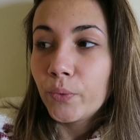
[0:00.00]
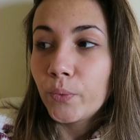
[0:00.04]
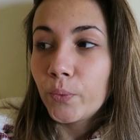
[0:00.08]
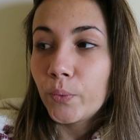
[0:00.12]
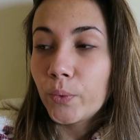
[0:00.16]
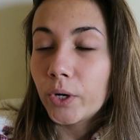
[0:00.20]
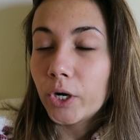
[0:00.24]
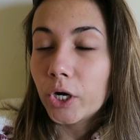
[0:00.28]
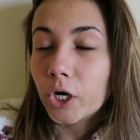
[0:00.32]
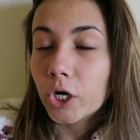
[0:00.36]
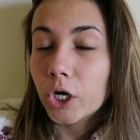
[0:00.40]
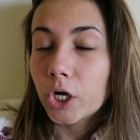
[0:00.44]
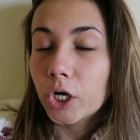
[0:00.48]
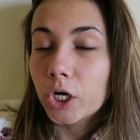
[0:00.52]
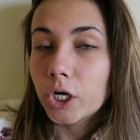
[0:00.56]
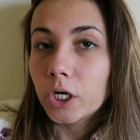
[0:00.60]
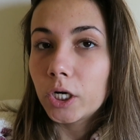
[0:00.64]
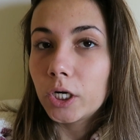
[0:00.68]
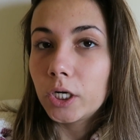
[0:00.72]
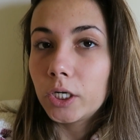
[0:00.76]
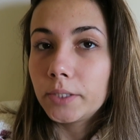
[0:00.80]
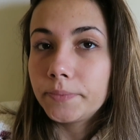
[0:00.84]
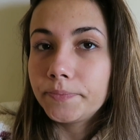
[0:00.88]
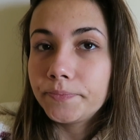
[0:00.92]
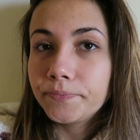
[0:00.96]
work.
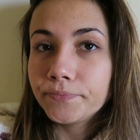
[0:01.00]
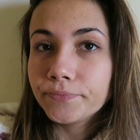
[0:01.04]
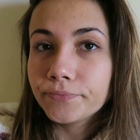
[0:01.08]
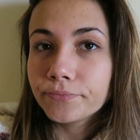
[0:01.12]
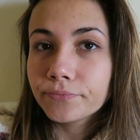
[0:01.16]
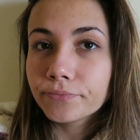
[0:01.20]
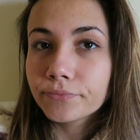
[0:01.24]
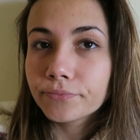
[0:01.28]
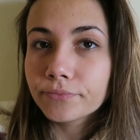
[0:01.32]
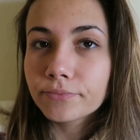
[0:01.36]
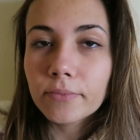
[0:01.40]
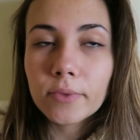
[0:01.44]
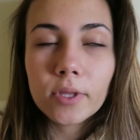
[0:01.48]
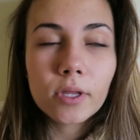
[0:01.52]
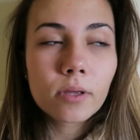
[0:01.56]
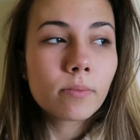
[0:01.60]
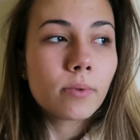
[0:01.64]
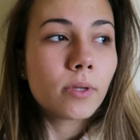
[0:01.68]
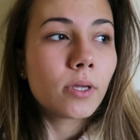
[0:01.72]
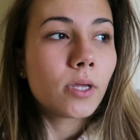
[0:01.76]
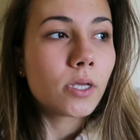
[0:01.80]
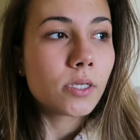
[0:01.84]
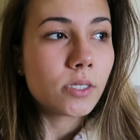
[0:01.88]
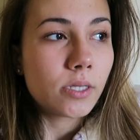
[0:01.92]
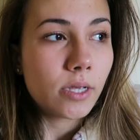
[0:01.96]

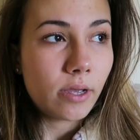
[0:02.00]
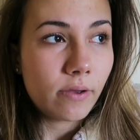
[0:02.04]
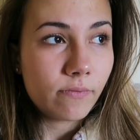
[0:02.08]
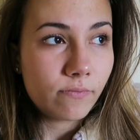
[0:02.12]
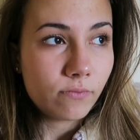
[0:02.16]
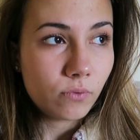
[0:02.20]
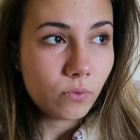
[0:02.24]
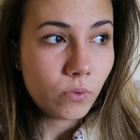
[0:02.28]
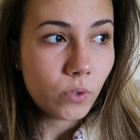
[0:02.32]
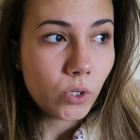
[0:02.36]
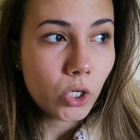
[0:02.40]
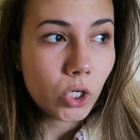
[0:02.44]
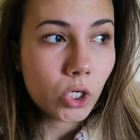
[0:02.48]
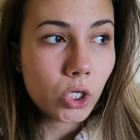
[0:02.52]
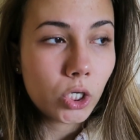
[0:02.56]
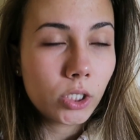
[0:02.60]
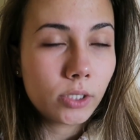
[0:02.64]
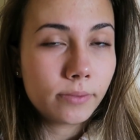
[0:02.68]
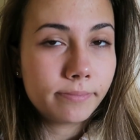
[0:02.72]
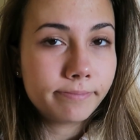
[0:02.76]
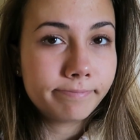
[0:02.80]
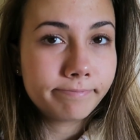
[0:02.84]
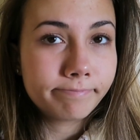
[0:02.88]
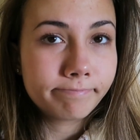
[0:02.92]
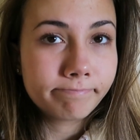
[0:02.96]
Because I have to
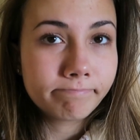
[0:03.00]
work.